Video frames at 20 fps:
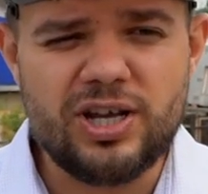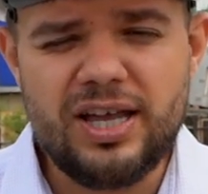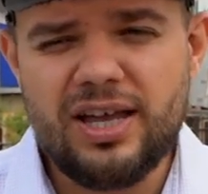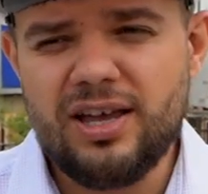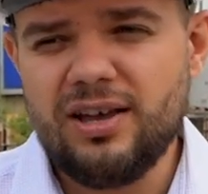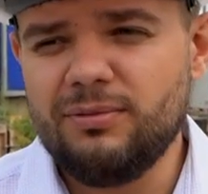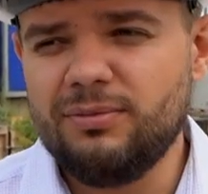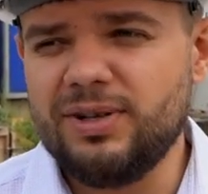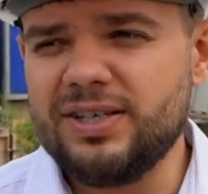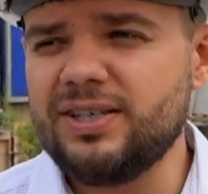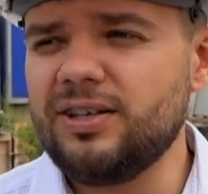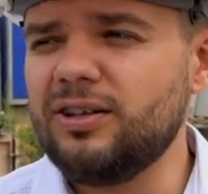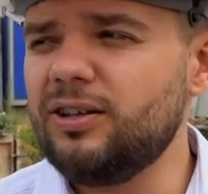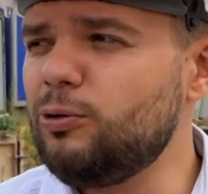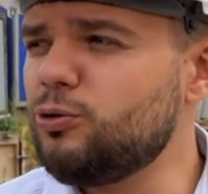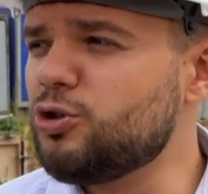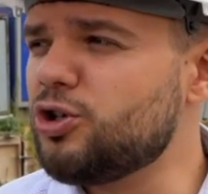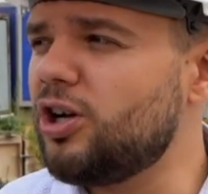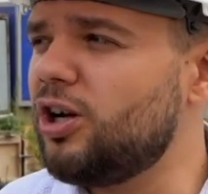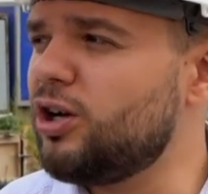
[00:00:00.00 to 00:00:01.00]
We have
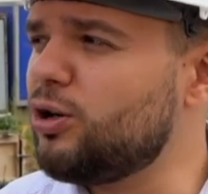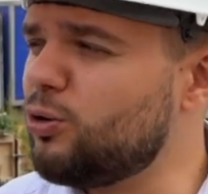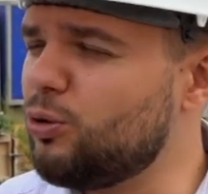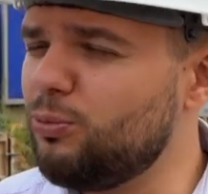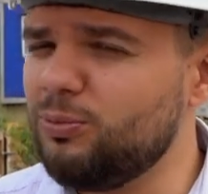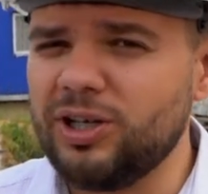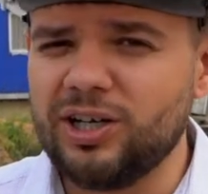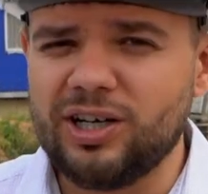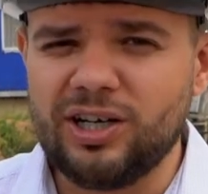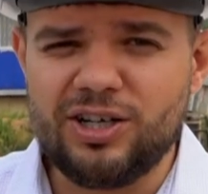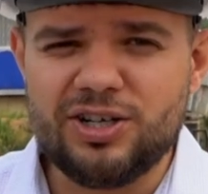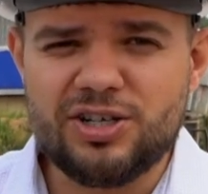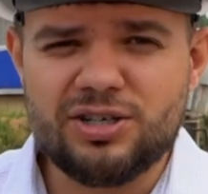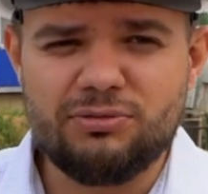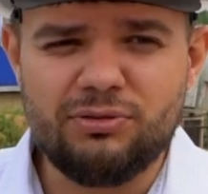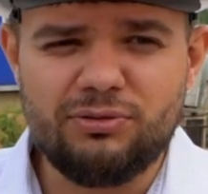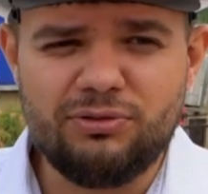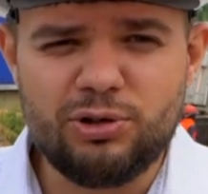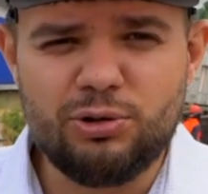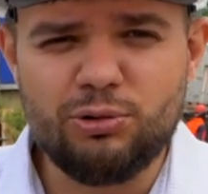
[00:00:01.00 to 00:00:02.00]
already made a huge
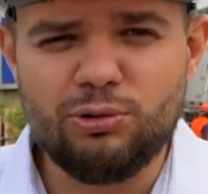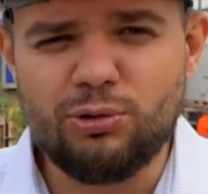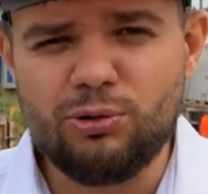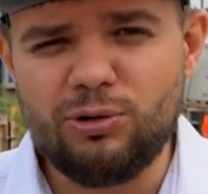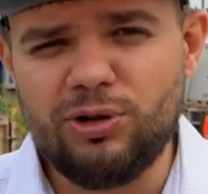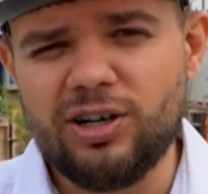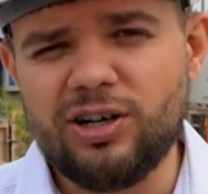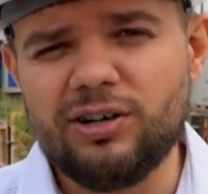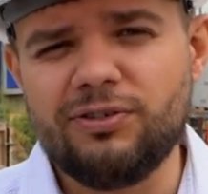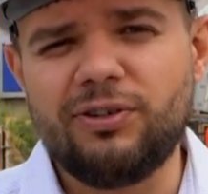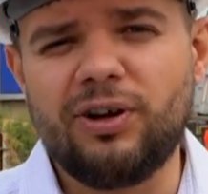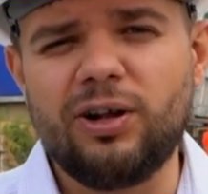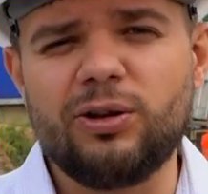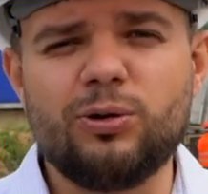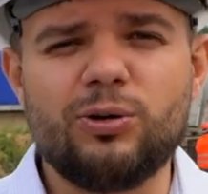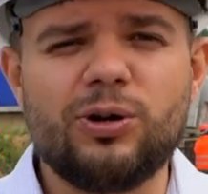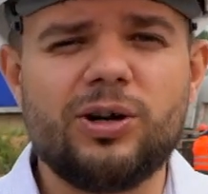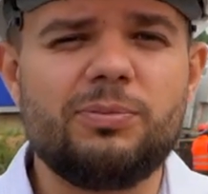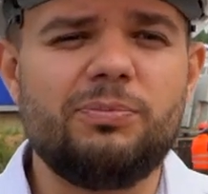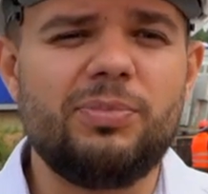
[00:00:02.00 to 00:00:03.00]
number of videos
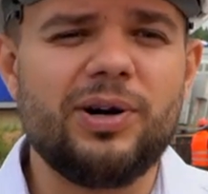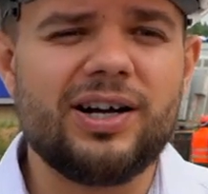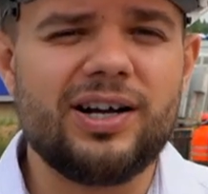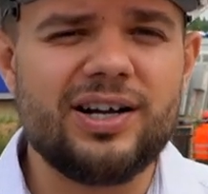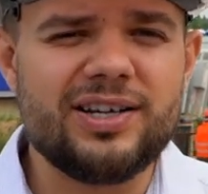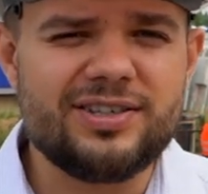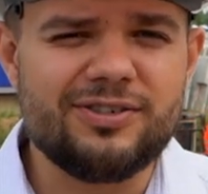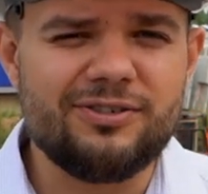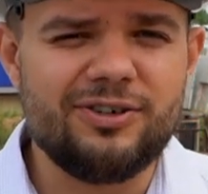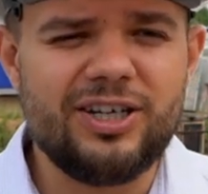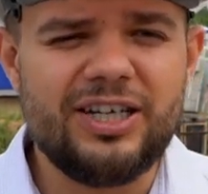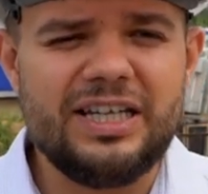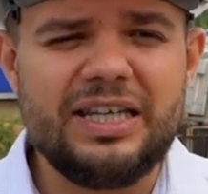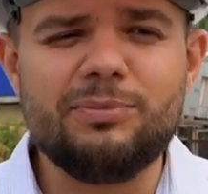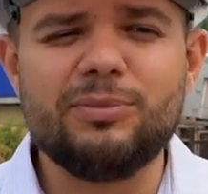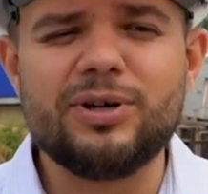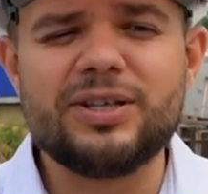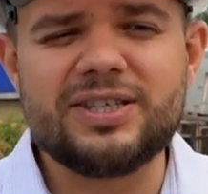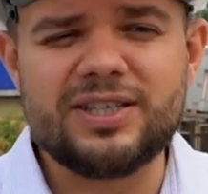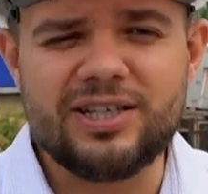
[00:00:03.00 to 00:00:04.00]
that show and
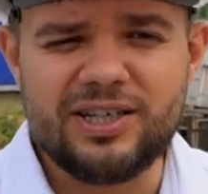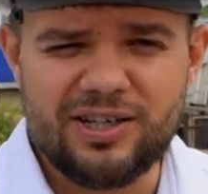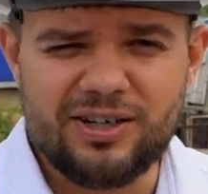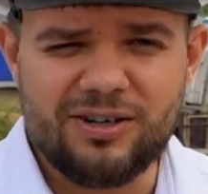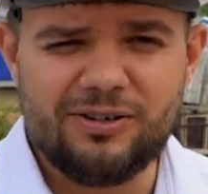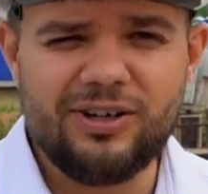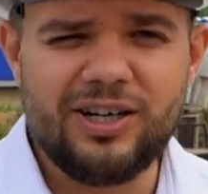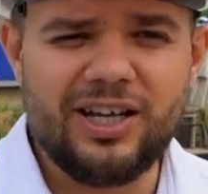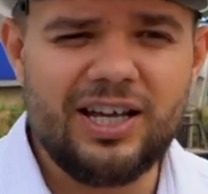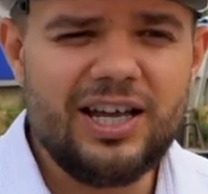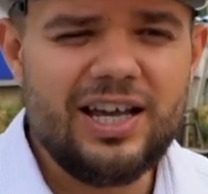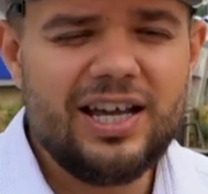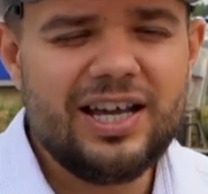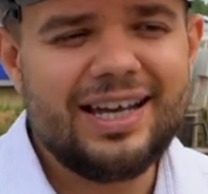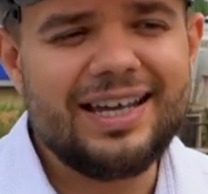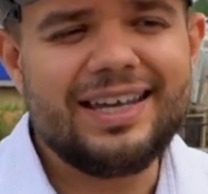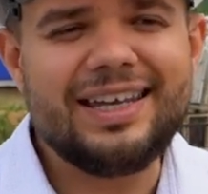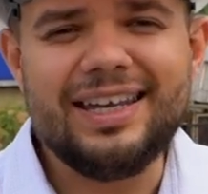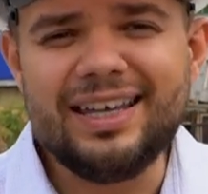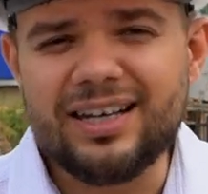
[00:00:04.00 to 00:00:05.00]
demonstrate what
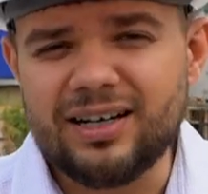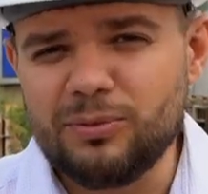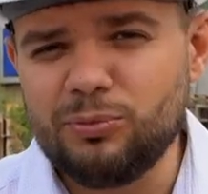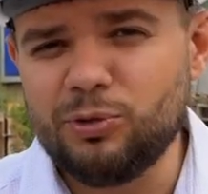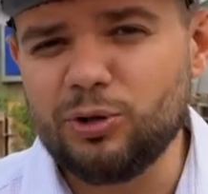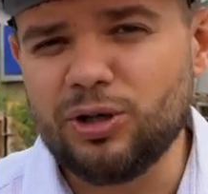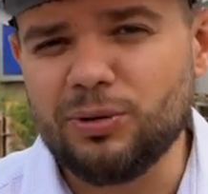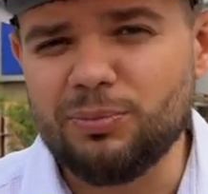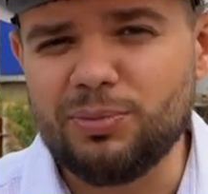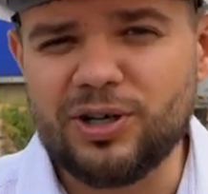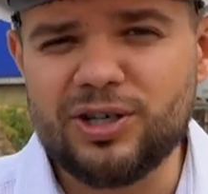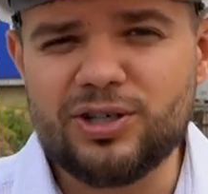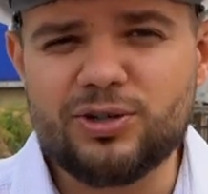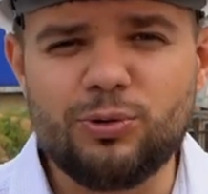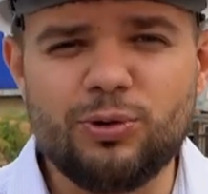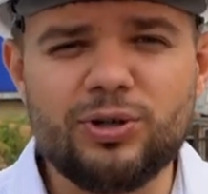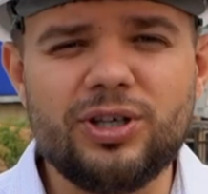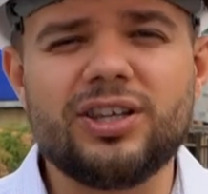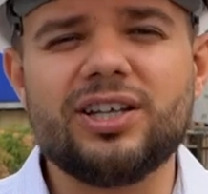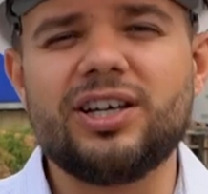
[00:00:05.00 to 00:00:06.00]
work is being done,
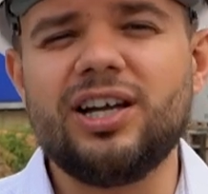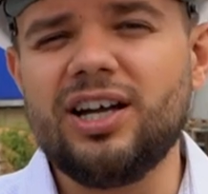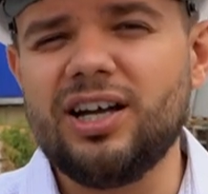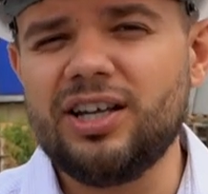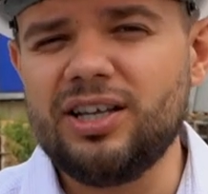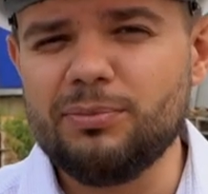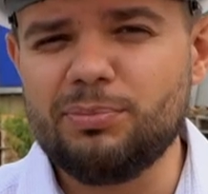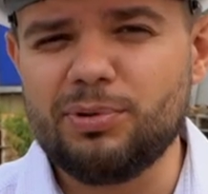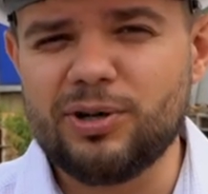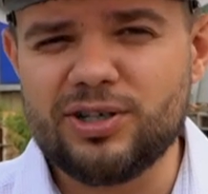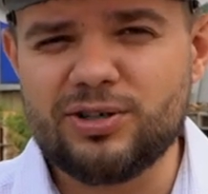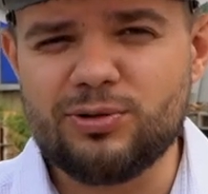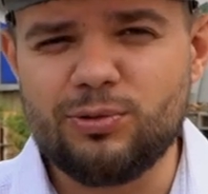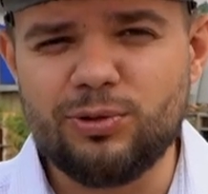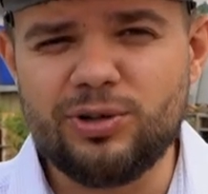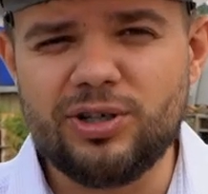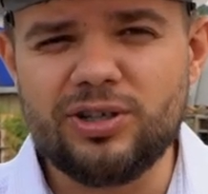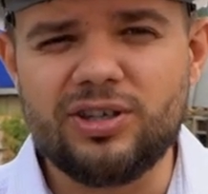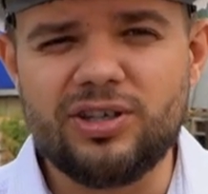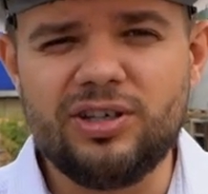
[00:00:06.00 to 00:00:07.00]
how it all
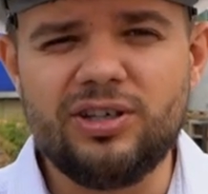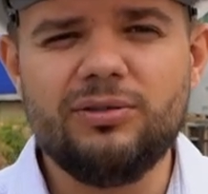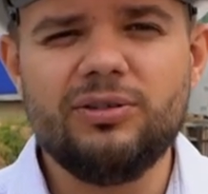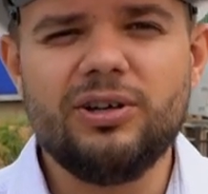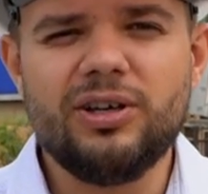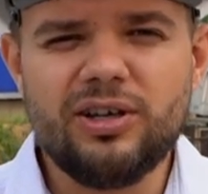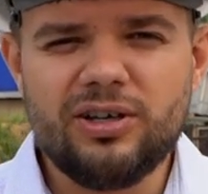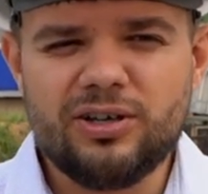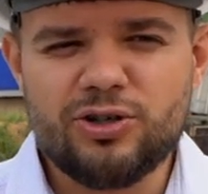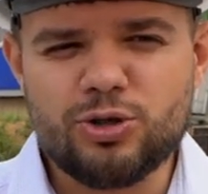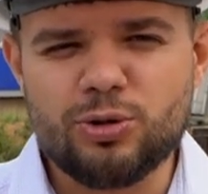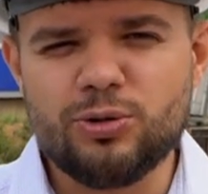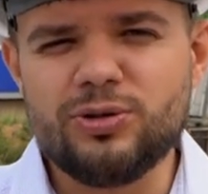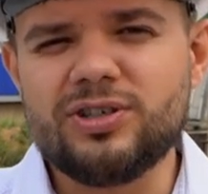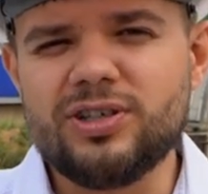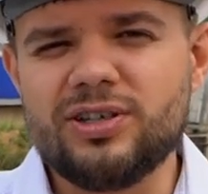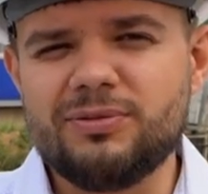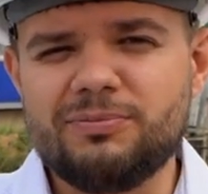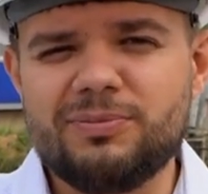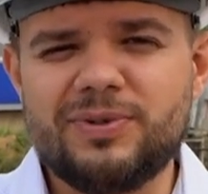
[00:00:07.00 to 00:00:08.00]
happens
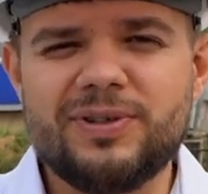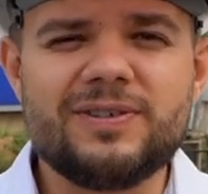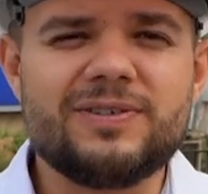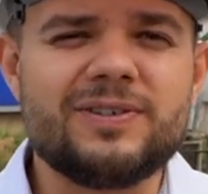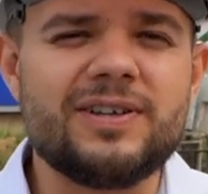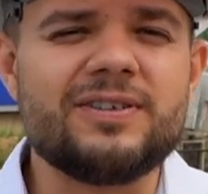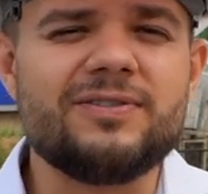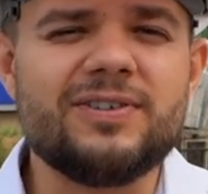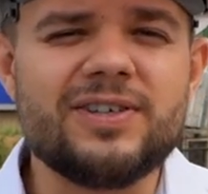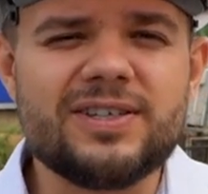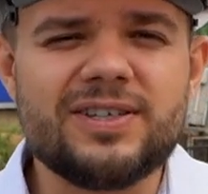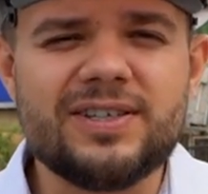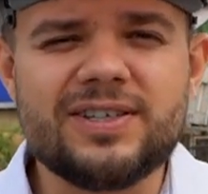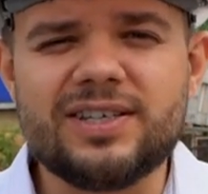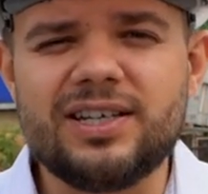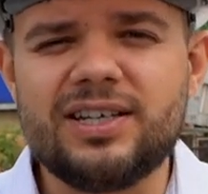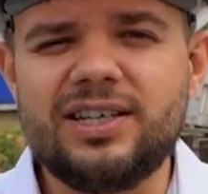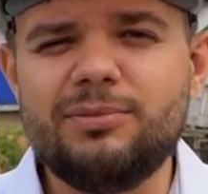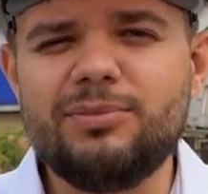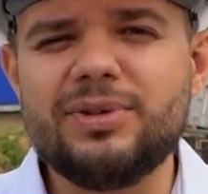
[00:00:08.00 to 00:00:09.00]
and in what
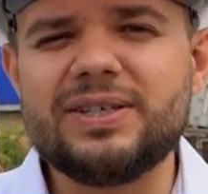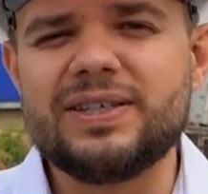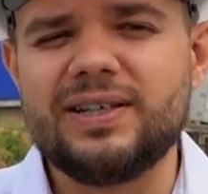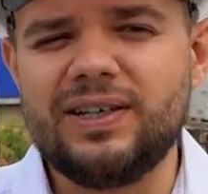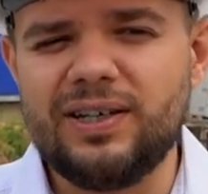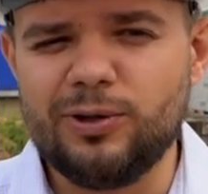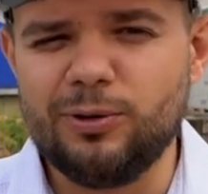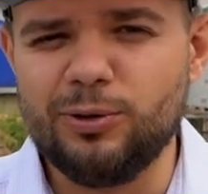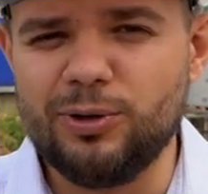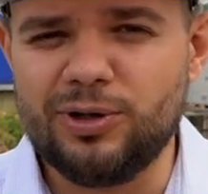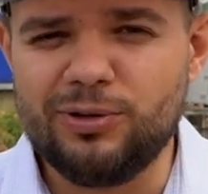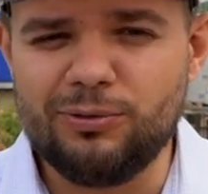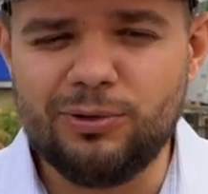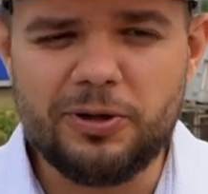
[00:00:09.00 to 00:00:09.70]
order.